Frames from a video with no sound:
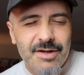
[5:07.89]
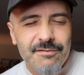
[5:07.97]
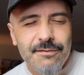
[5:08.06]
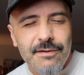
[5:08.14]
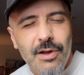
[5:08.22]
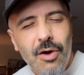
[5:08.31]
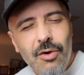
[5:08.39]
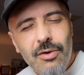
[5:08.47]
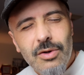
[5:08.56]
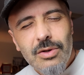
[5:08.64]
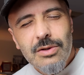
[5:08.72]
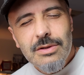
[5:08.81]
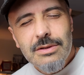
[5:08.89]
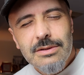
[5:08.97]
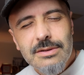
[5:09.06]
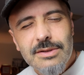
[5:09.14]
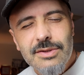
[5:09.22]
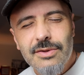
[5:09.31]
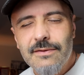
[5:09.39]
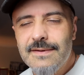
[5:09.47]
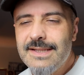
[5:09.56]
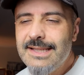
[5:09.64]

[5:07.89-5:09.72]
floral sort of